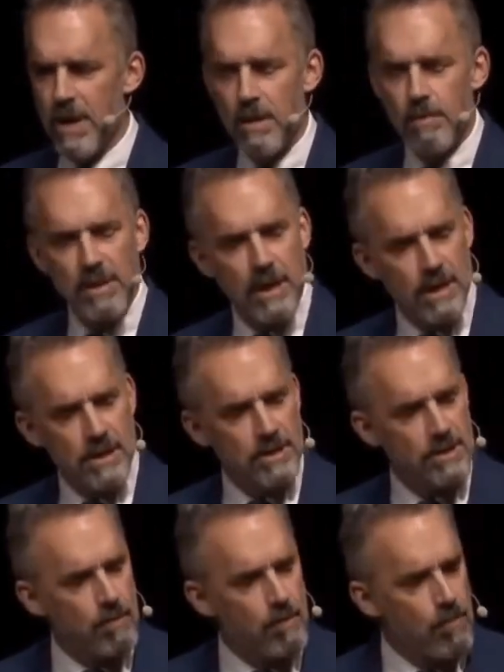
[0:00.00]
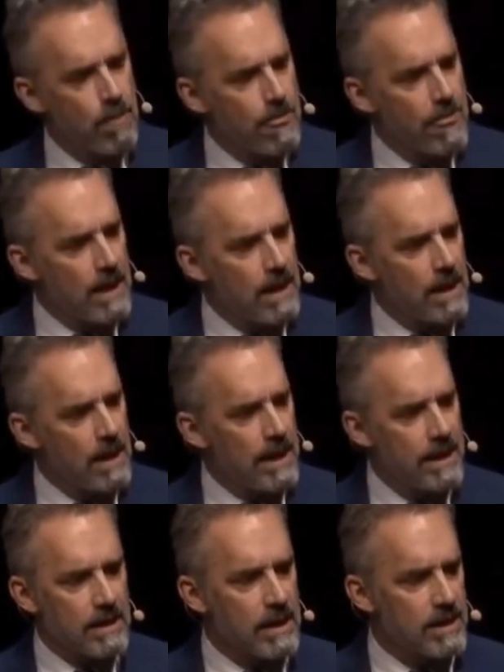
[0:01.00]
because
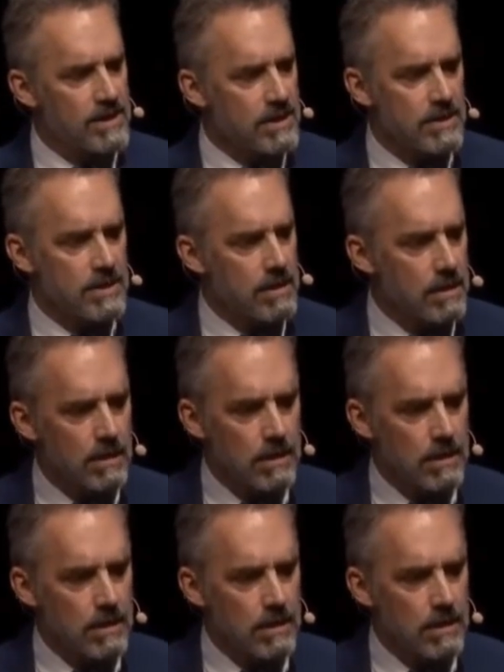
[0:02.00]
it existed